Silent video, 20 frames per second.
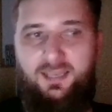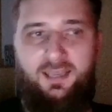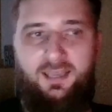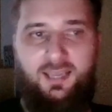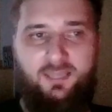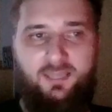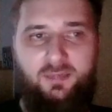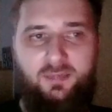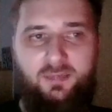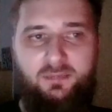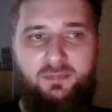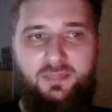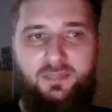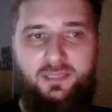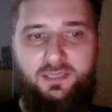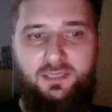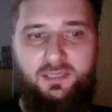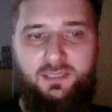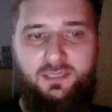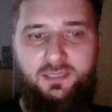and
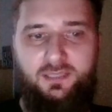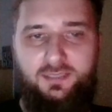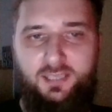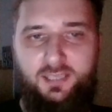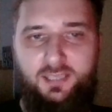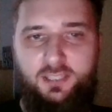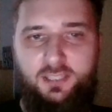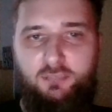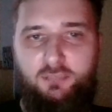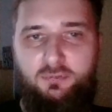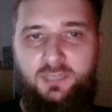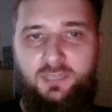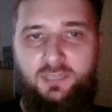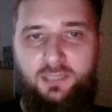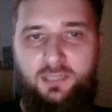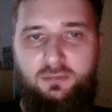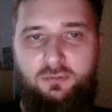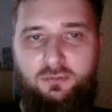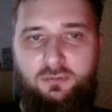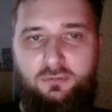maybe Sashi would
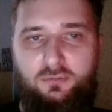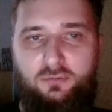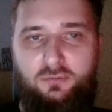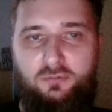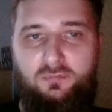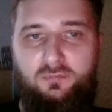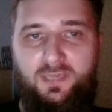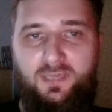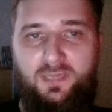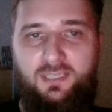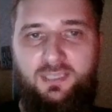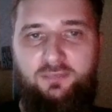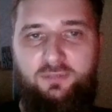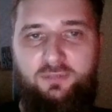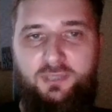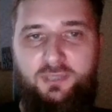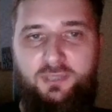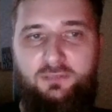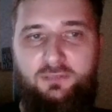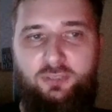like to make a
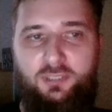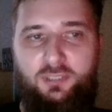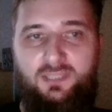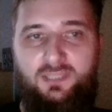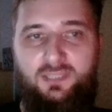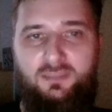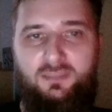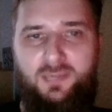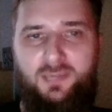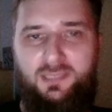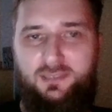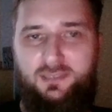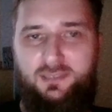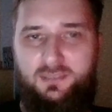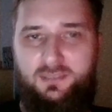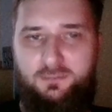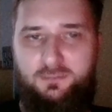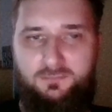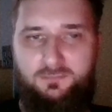few additional remarks.